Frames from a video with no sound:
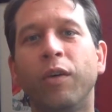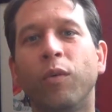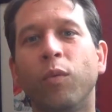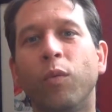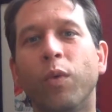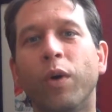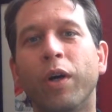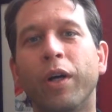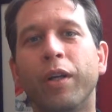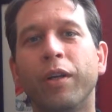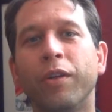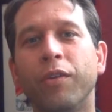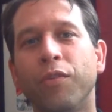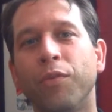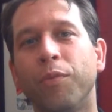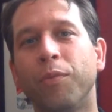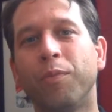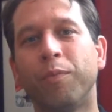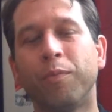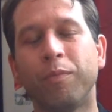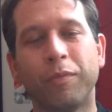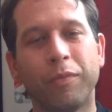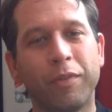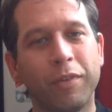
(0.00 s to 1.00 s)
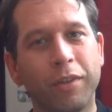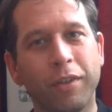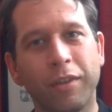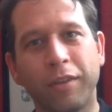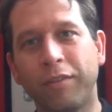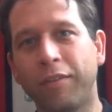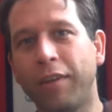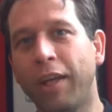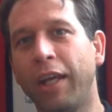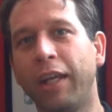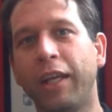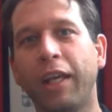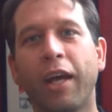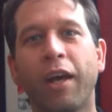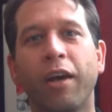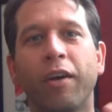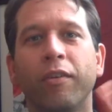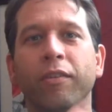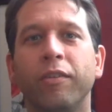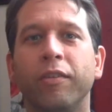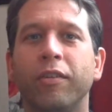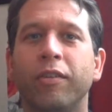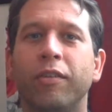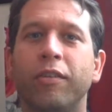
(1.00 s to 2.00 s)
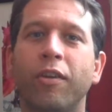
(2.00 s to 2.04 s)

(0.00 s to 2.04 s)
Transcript: was to take out